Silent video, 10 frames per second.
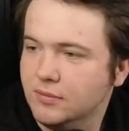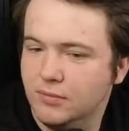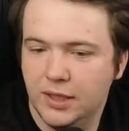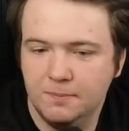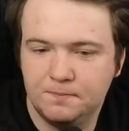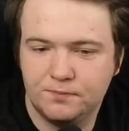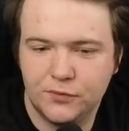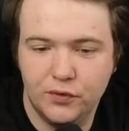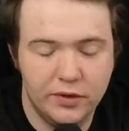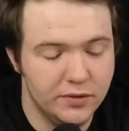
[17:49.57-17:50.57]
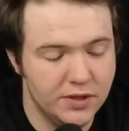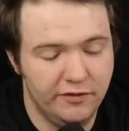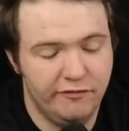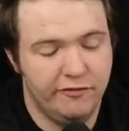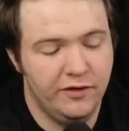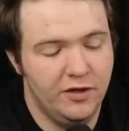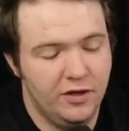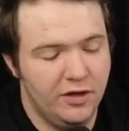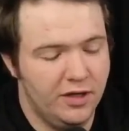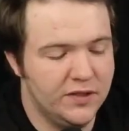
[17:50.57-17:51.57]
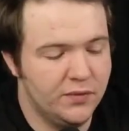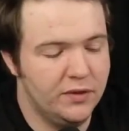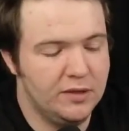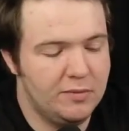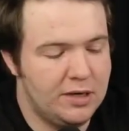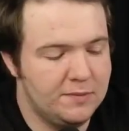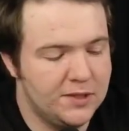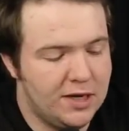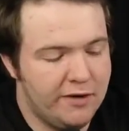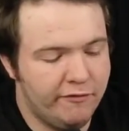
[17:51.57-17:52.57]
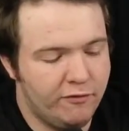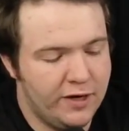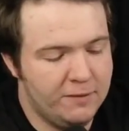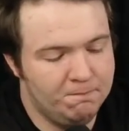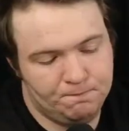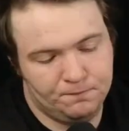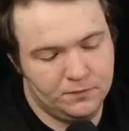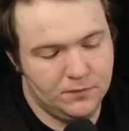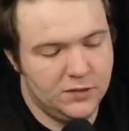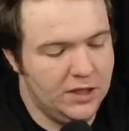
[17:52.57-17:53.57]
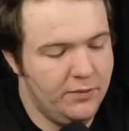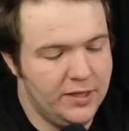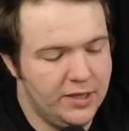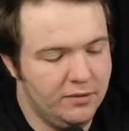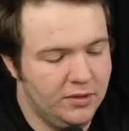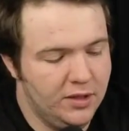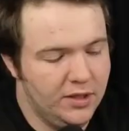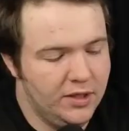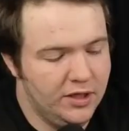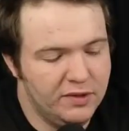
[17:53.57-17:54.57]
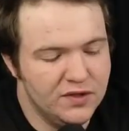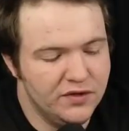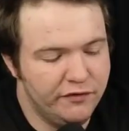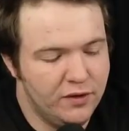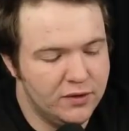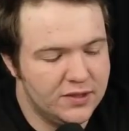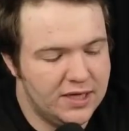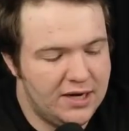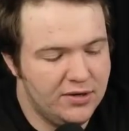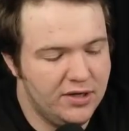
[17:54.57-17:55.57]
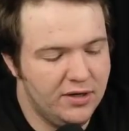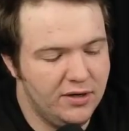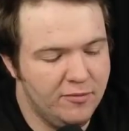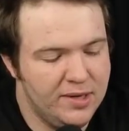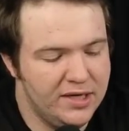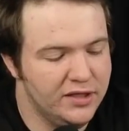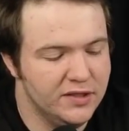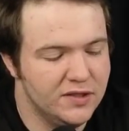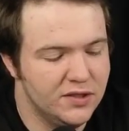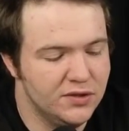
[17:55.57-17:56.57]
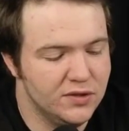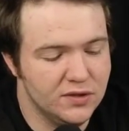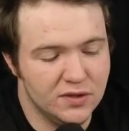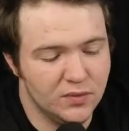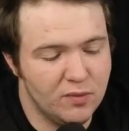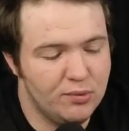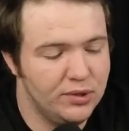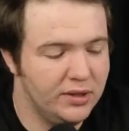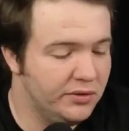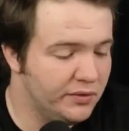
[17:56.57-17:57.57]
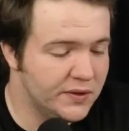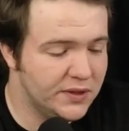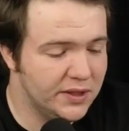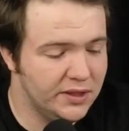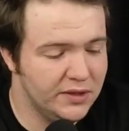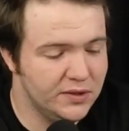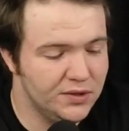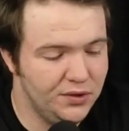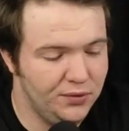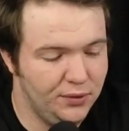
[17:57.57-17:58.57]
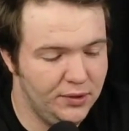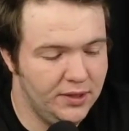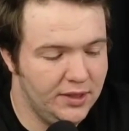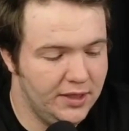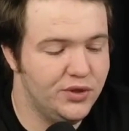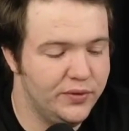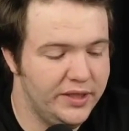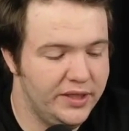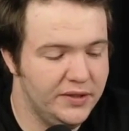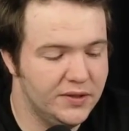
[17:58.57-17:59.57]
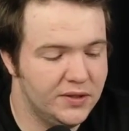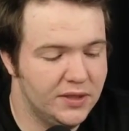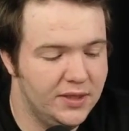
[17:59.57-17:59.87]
But who knows, if this really pops off, right? Say we get a bunch of folks out here making decisions as we're putting in new cities, new trees.